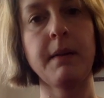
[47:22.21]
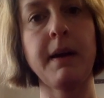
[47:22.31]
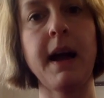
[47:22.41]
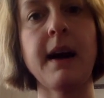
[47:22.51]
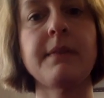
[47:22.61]
by
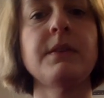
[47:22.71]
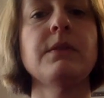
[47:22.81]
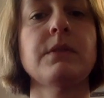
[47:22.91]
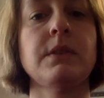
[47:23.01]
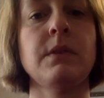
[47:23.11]
half
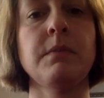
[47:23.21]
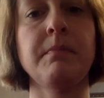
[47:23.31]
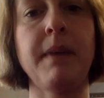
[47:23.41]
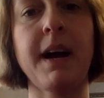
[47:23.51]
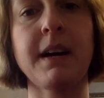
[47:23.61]
notes. So
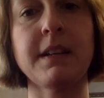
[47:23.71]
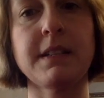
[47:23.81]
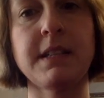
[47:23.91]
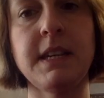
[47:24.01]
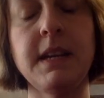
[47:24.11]
back on a
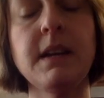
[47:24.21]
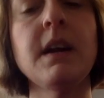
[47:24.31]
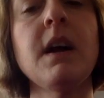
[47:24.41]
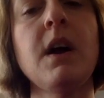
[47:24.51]
C,